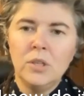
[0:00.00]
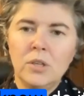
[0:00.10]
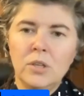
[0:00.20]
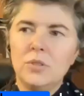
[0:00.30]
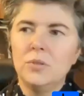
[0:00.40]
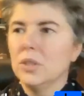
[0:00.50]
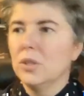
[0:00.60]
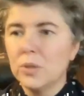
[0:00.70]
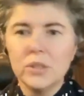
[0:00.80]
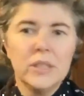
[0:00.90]
Do it
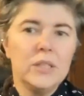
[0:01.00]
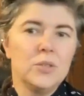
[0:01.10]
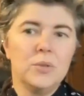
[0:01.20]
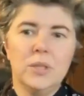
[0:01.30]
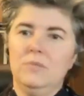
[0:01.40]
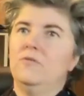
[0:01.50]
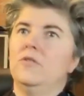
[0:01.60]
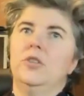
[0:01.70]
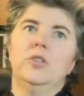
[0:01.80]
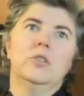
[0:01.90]
locally, do it
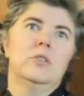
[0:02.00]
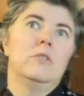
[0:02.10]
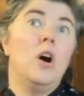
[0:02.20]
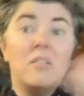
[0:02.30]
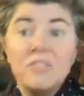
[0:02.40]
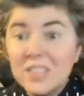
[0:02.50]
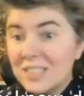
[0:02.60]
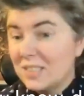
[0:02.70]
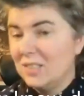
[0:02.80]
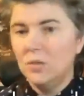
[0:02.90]
for your
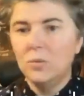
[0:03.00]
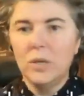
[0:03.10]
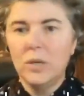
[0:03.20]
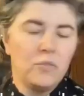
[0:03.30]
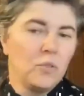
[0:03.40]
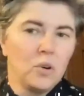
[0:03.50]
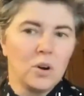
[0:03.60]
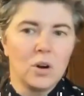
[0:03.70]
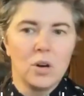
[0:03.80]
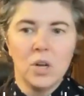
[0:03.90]
office, do it
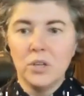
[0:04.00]
for